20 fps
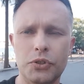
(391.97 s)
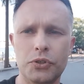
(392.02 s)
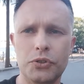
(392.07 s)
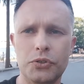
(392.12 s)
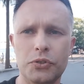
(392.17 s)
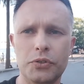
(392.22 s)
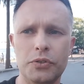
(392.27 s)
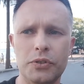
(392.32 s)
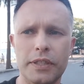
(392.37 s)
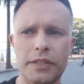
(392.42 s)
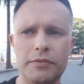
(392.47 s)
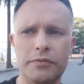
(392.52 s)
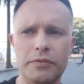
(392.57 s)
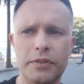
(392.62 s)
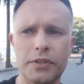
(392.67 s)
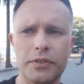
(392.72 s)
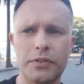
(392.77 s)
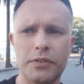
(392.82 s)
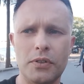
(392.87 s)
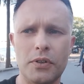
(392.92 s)
you live
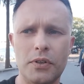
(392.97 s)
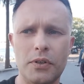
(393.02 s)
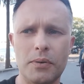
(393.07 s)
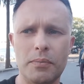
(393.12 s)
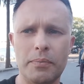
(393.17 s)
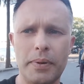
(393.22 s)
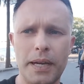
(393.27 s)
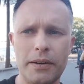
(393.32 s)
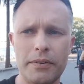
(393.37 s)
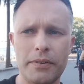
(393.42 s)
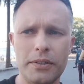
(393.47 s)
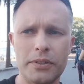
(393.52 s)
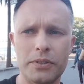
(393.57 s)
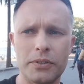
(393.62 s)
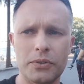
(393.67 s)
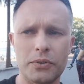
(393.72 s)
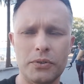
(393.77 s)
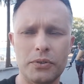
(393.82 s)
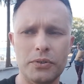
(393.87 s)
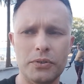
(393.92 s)
with your
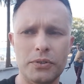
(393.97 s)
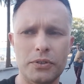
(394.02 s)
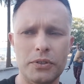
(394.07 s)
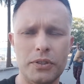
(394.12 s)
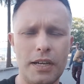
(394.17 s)
parents or do